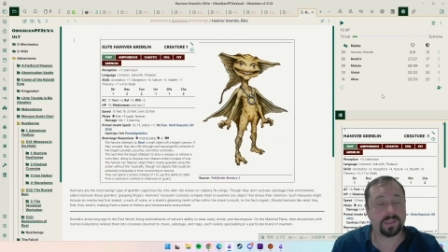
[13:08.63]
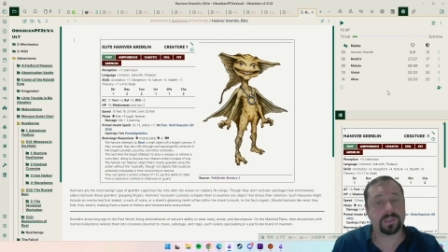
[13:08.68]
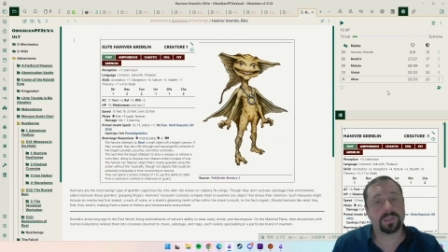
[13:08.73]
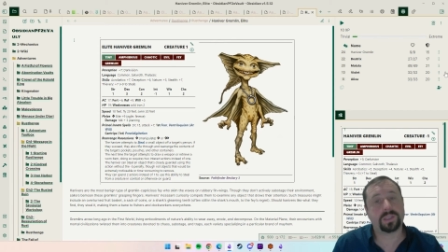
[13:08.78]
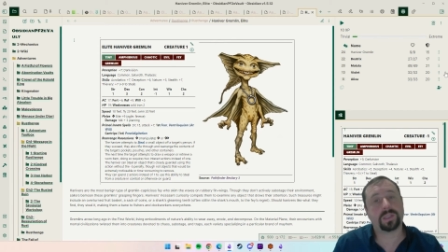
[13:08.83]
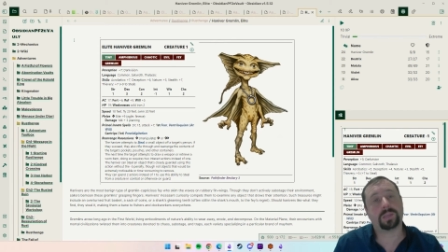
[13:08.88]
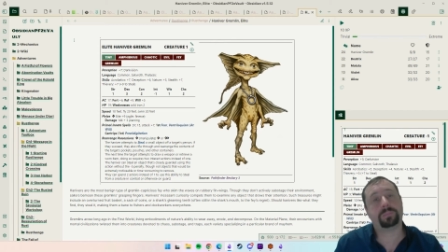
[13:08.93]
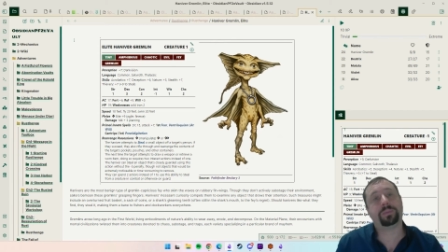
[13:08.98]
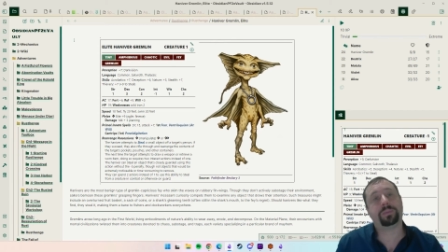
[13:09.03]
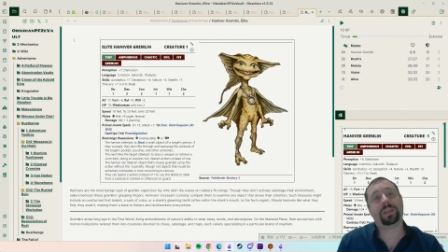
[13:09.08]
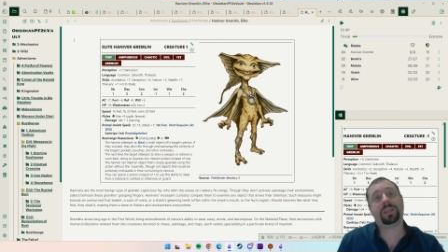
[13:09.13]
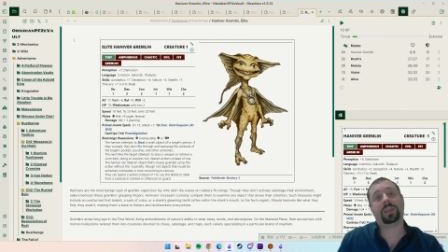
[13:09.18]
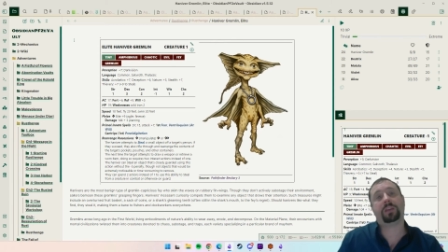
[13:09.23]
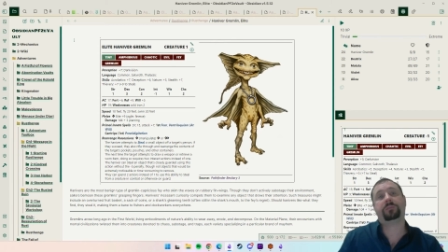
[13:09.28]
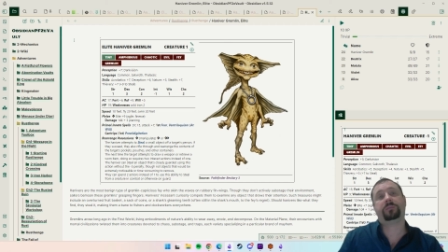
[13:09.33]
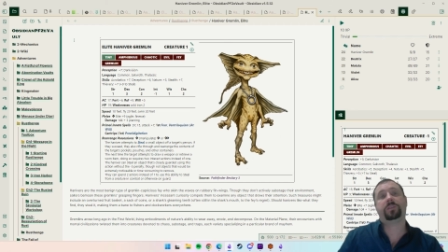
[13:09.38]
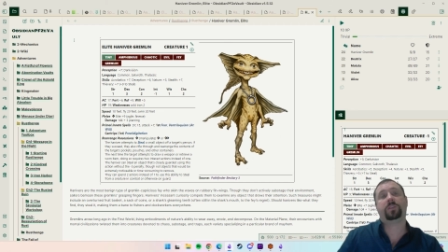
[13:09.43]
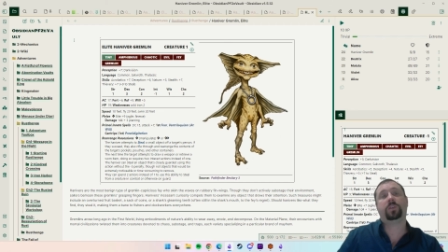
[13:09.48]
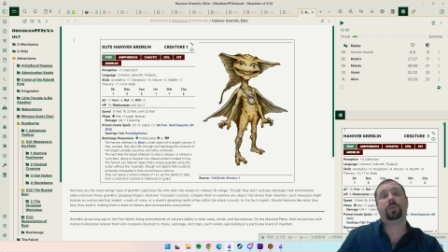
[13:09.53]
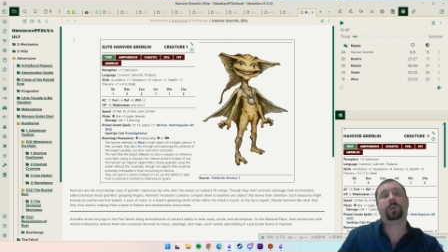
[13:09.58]

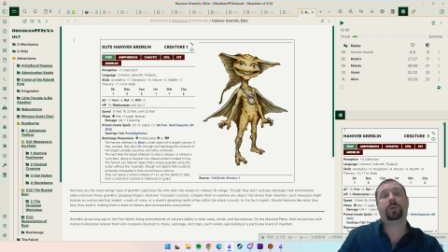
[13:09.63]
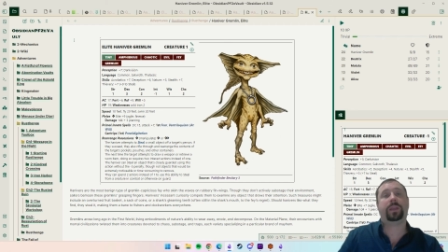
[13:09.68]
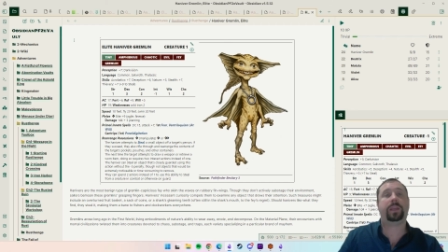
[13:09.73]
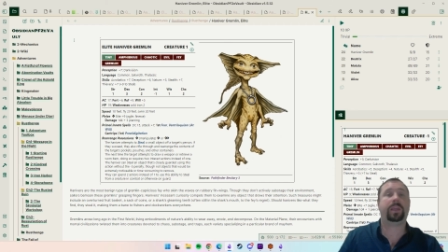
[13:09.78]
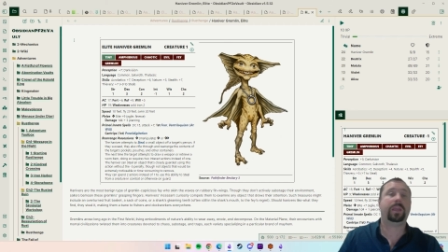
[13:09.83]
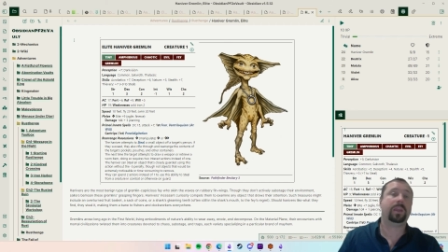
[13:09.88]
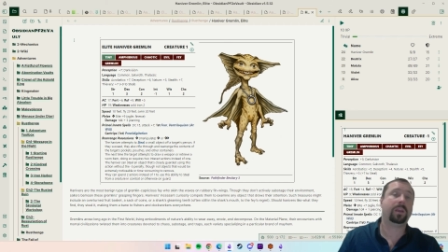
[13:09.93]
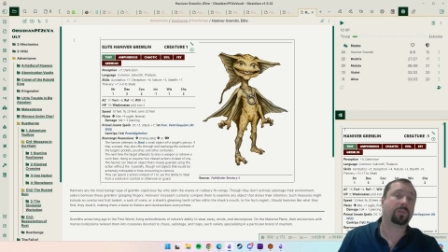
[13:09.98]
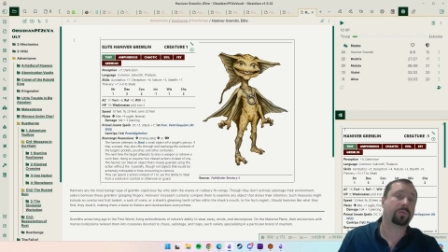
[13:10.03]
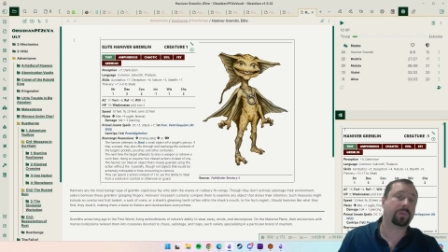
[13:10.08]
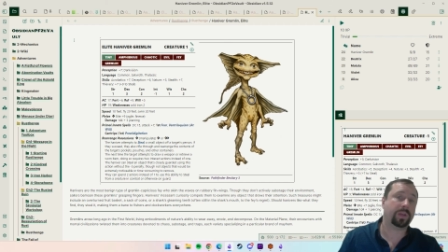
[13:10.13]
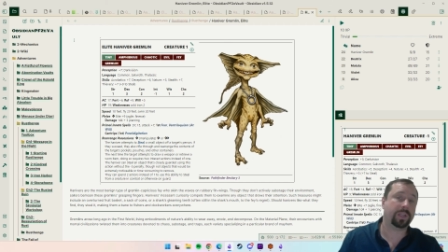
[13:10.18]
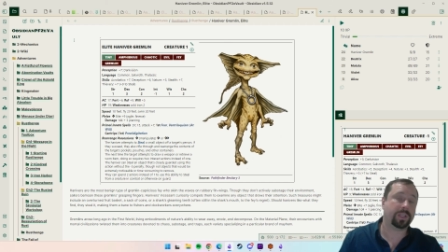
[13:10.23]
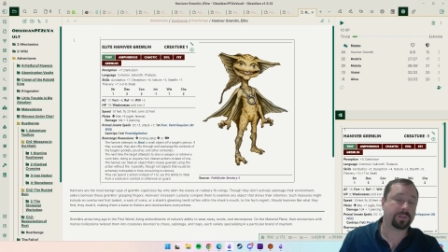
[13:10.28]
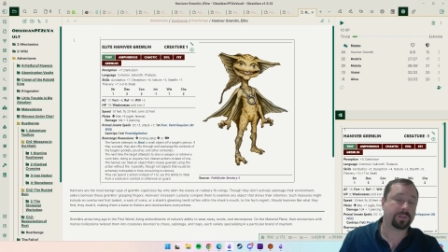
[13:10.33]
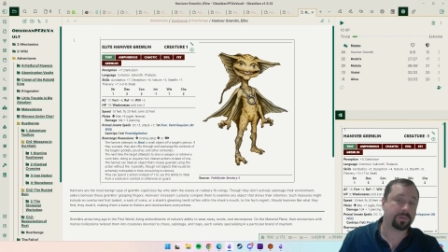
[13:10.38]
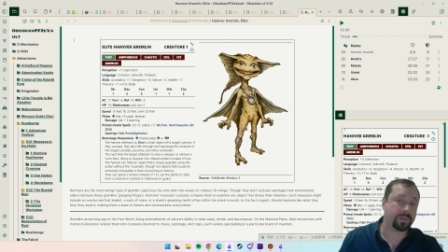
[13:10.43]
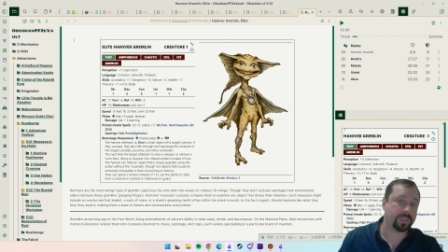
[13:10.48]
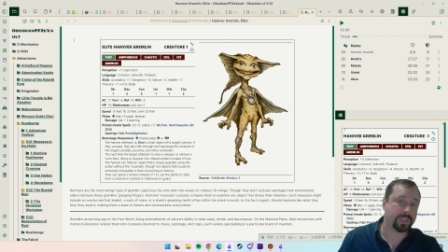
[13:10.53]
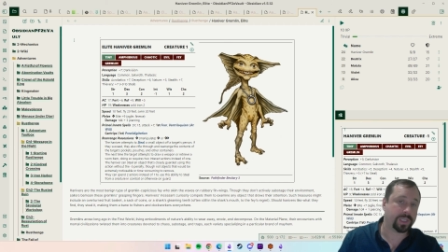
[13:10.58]
PF2e
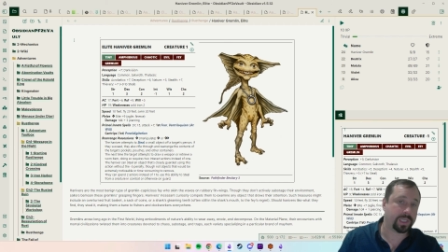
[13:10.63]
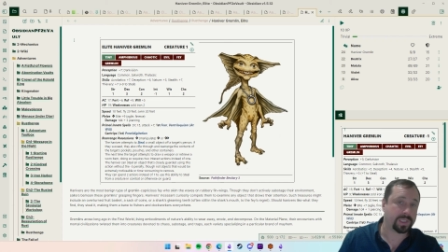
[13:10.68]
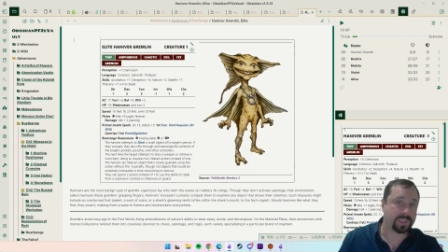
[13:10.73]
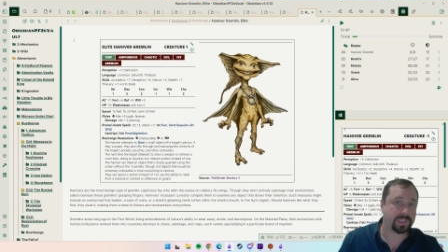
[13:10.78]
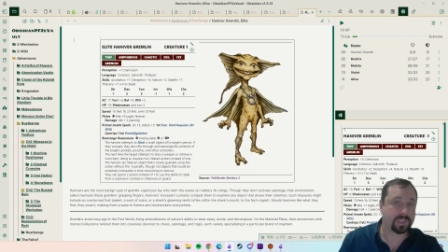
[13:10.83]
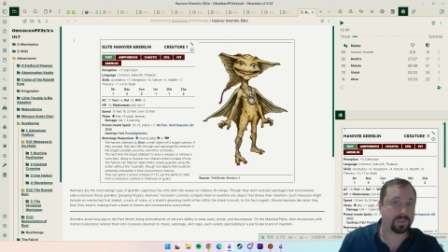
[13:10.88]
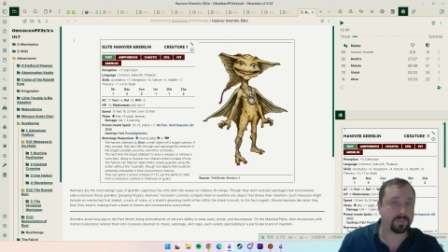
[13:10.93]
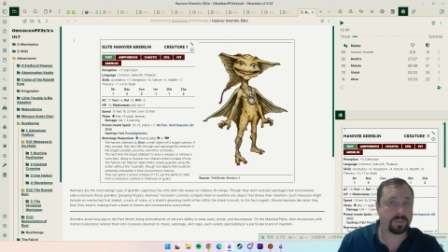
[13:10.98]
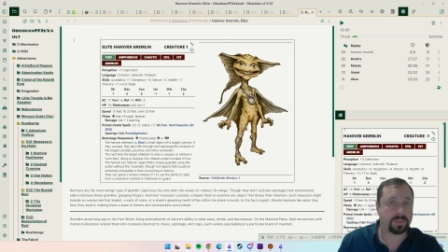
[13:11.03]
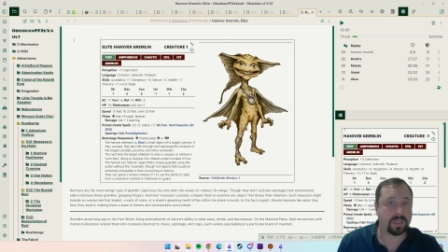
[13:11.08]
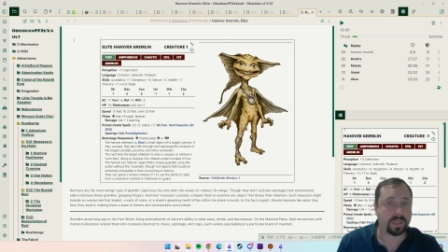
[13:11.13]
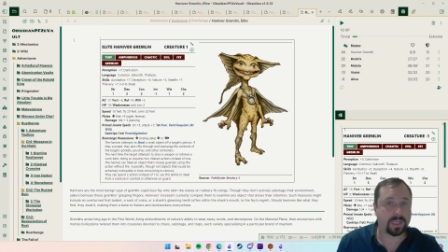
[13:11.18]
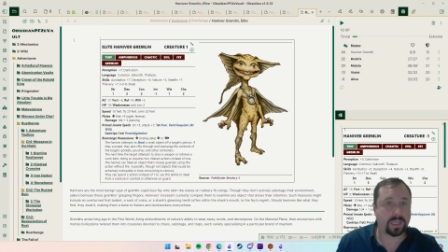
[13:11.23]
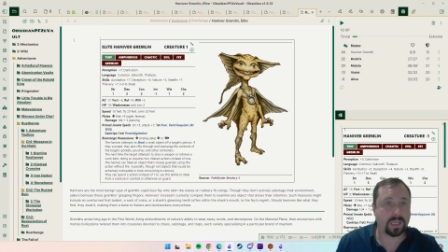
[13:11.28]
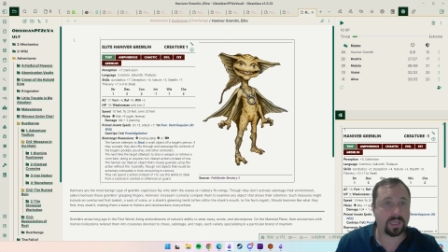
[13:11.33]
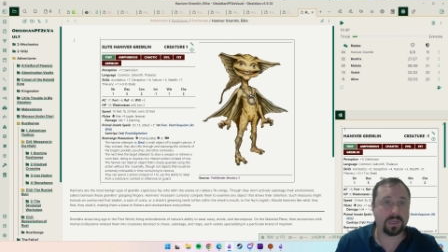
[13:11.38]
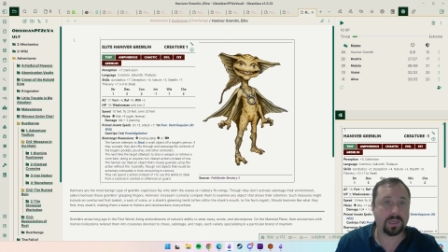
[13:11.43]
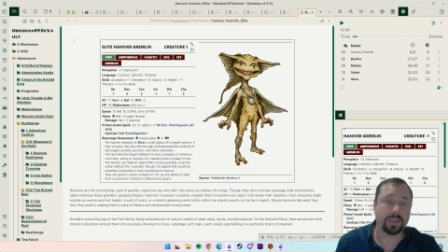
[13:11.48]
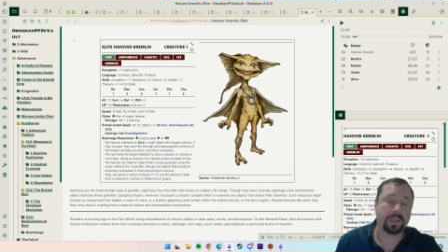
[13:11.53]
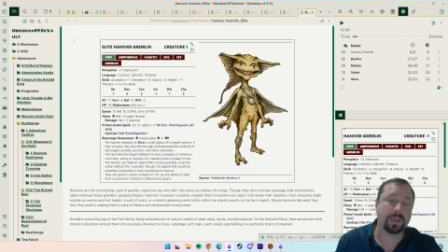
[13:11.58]
creature adjuster
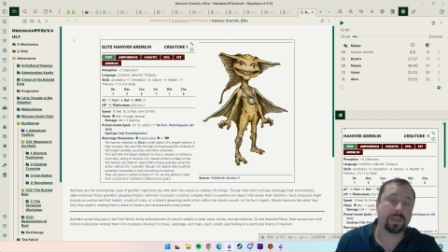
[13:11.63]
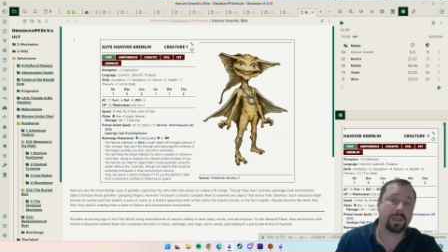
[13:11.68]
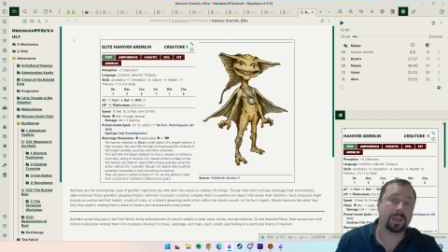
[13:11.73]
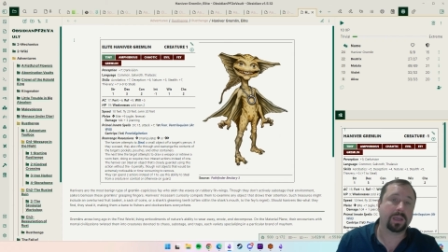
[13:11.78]
plugin.